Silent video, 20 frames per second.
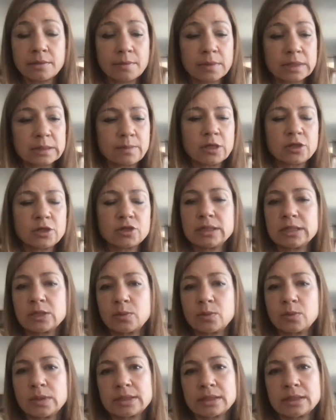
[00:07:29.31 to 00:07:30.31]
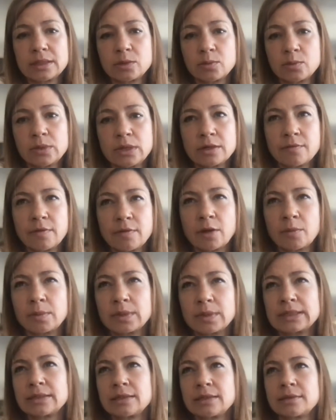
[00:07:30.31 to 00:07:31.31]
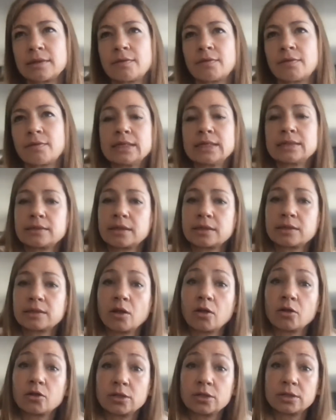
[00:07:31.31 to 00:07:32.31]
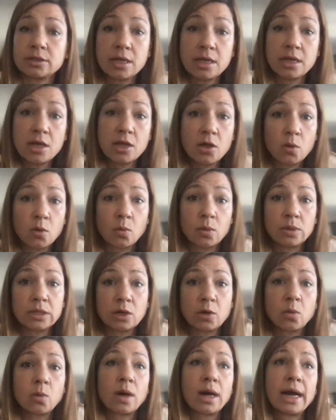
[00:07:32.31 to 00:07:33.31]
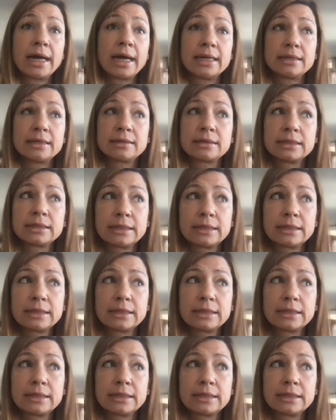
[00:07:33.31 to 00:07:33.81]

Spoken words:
especially in Switzerland, we are developing certain things and technologies with a quite